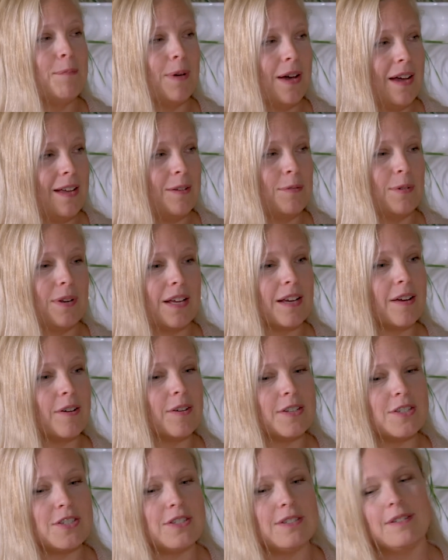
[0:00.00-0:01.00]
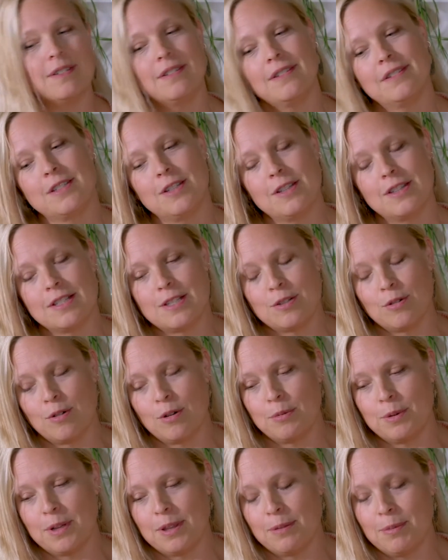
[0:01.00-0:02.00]
mind when I go to the
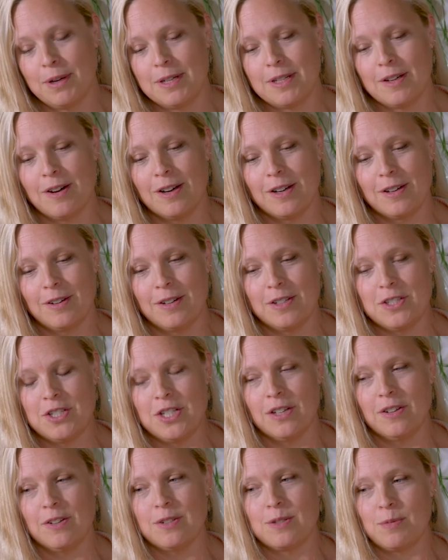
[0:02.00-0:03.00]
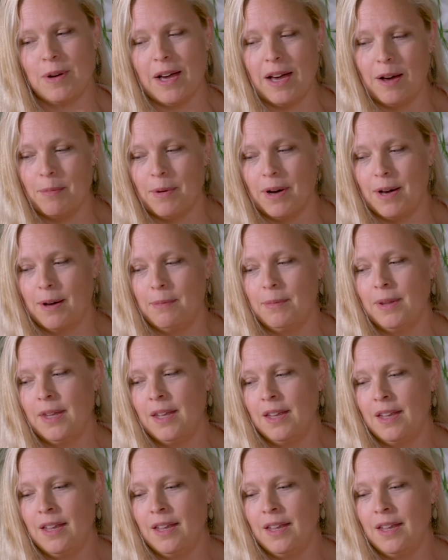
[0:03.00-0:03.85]
store with my daughter and she goes, wow, Mom,